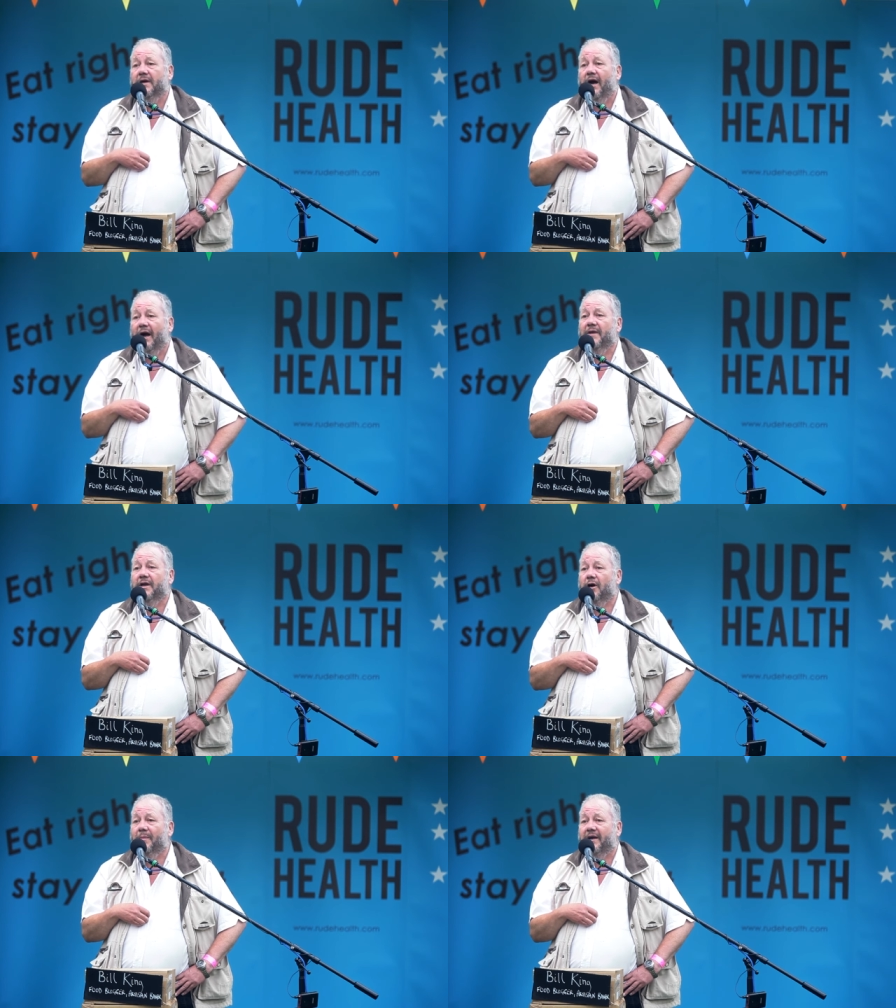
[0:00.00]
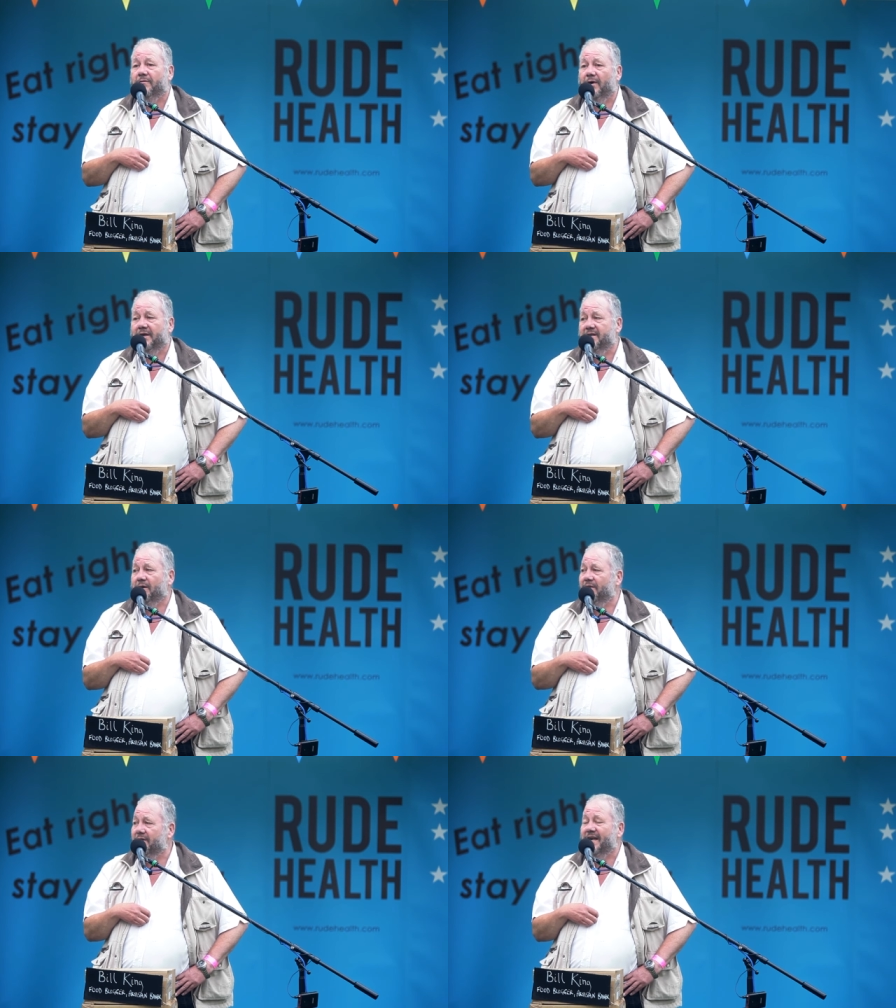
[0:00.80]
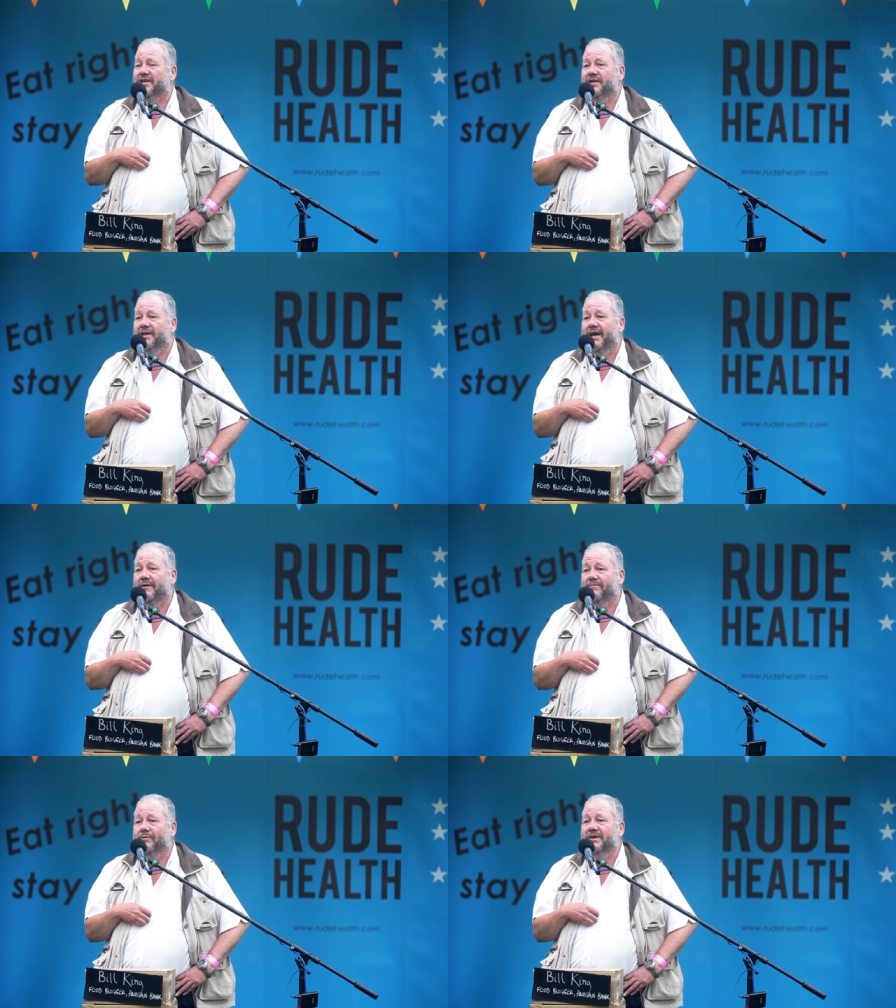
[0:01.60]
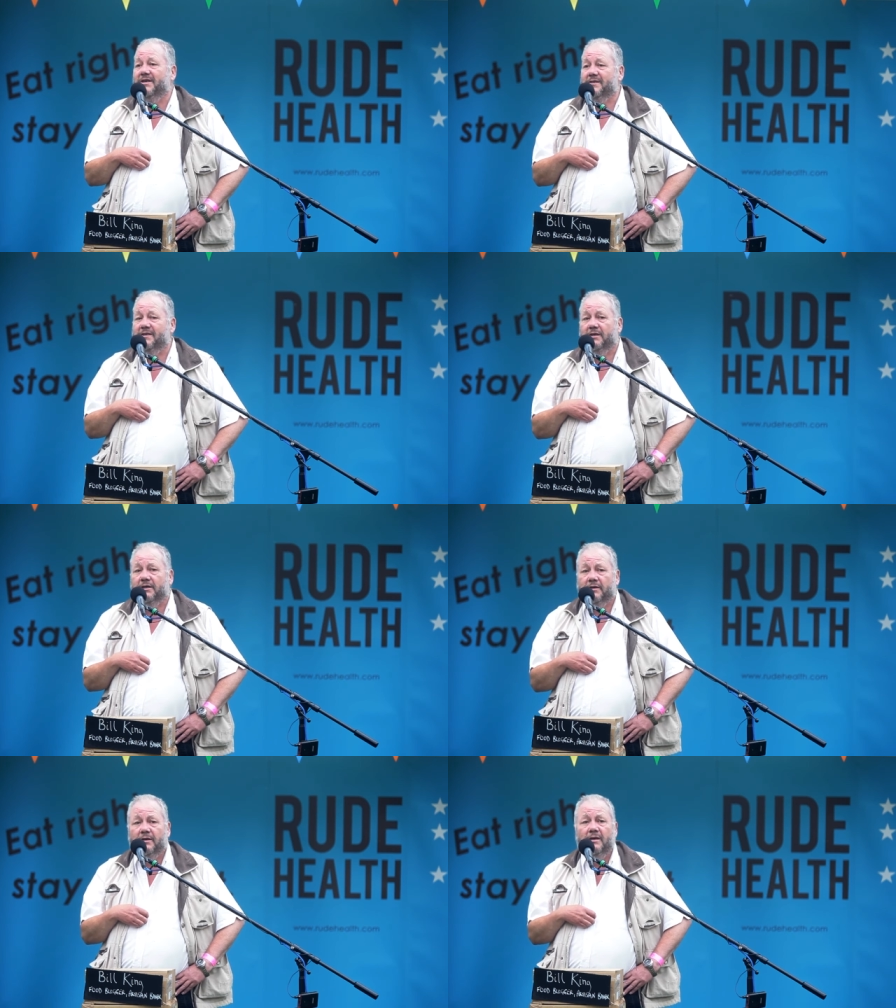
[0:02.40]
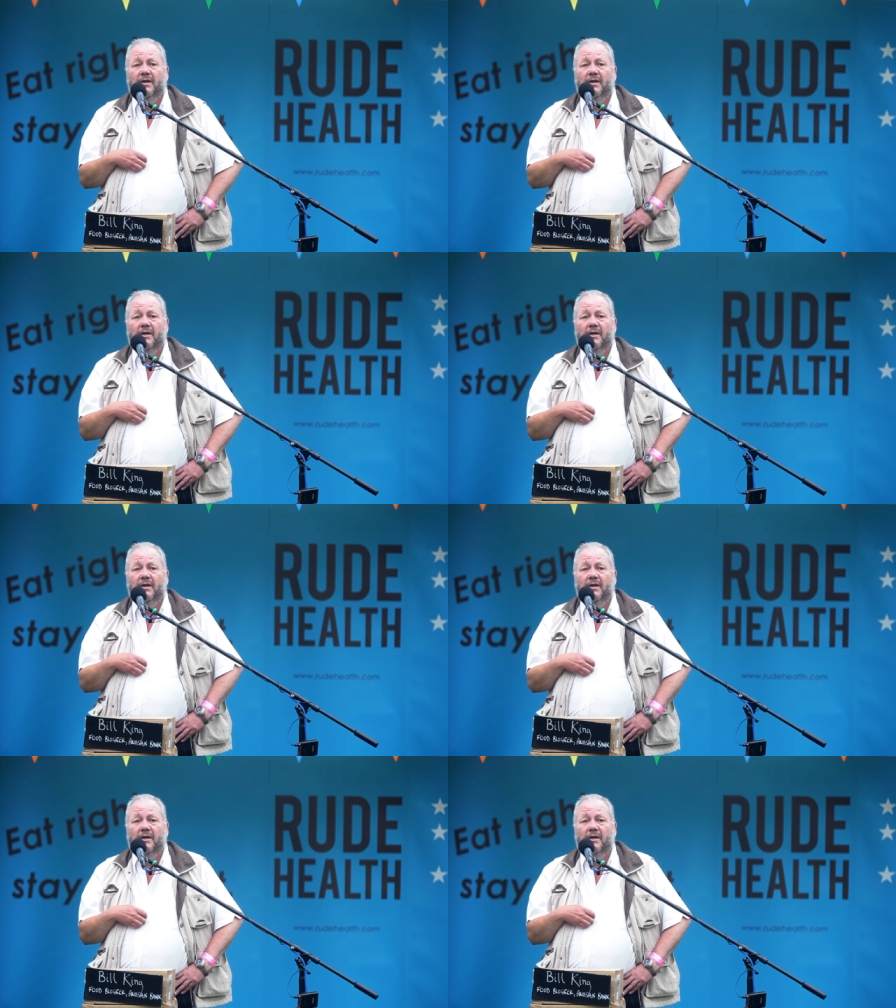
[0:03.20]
and then go back and write something that's actually careful and considered.